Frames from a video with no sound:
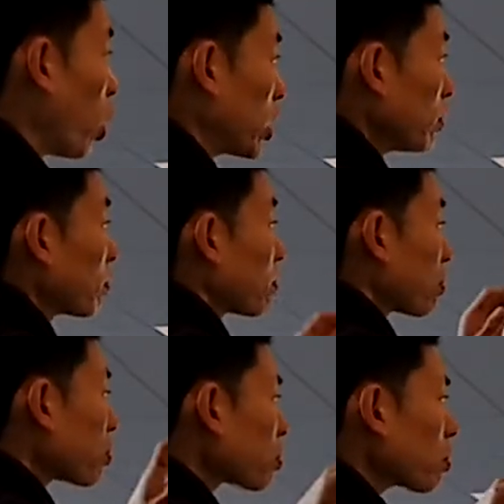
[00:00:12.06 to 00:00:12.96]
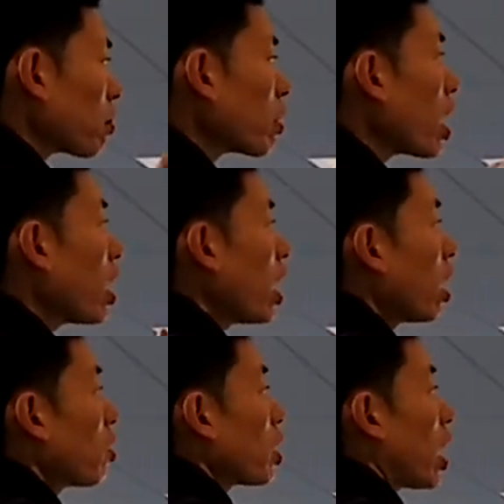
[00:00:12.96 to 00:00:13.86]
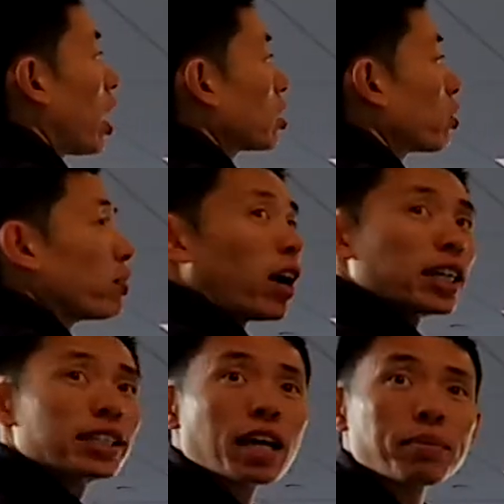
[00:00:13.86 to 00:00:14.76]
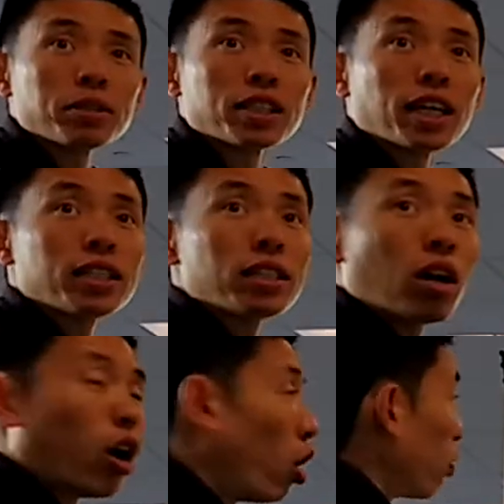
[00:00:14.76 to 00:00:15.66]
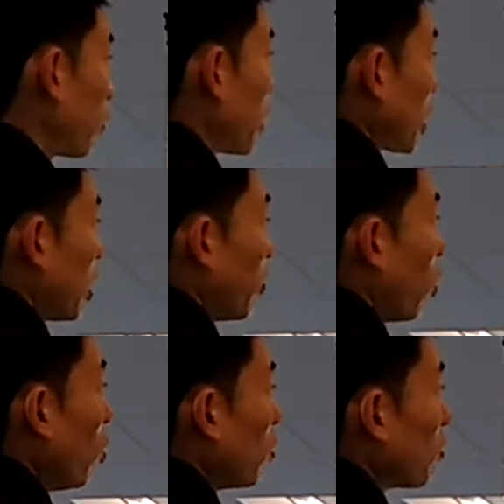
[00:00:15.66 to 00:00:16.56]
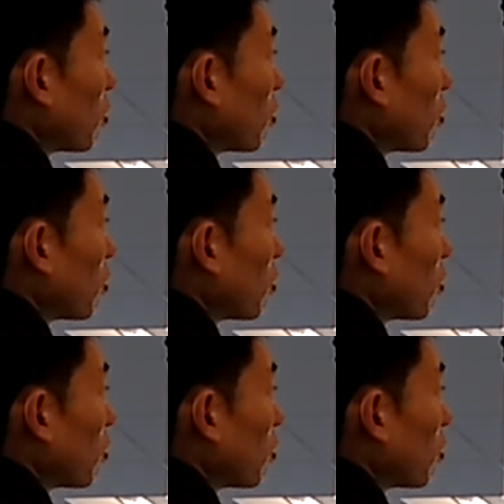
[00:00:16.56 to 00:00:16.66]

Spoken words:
1, we are asked to find 10% of 64.